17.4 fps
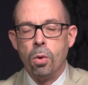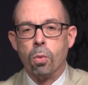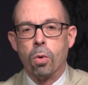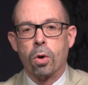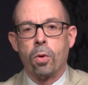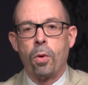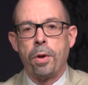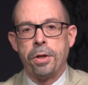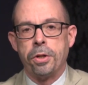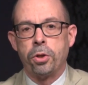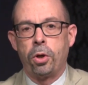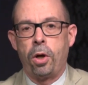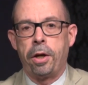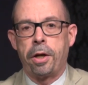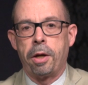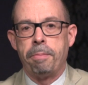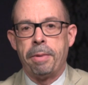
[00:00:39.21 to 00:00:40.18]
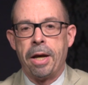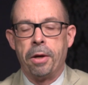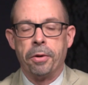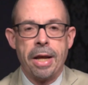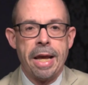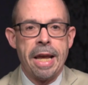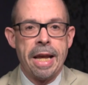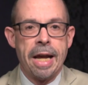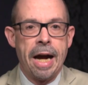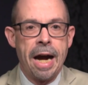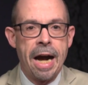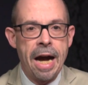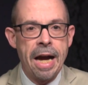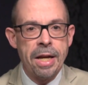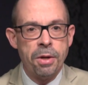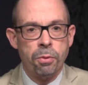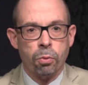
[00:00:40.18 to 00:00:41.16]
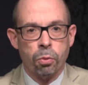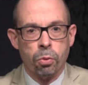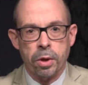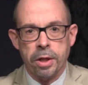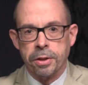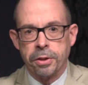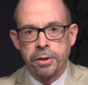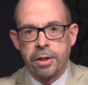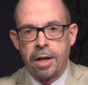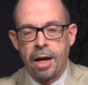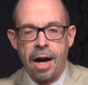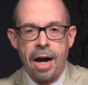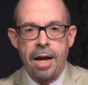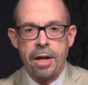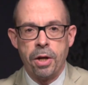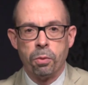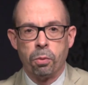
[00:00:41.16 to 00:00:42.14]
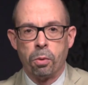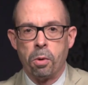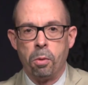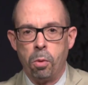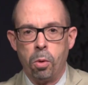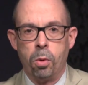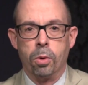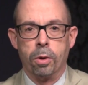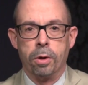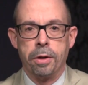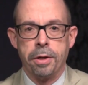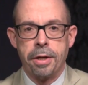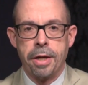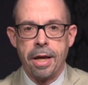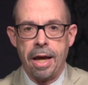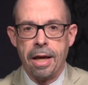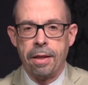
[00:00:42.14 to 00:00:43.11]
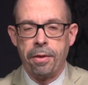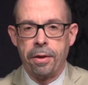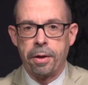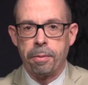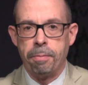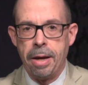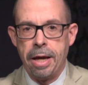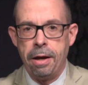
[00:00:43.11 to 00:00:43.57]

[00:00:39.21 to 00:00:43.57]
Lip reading: We're going to talk about a high-risk, high-reward Vatican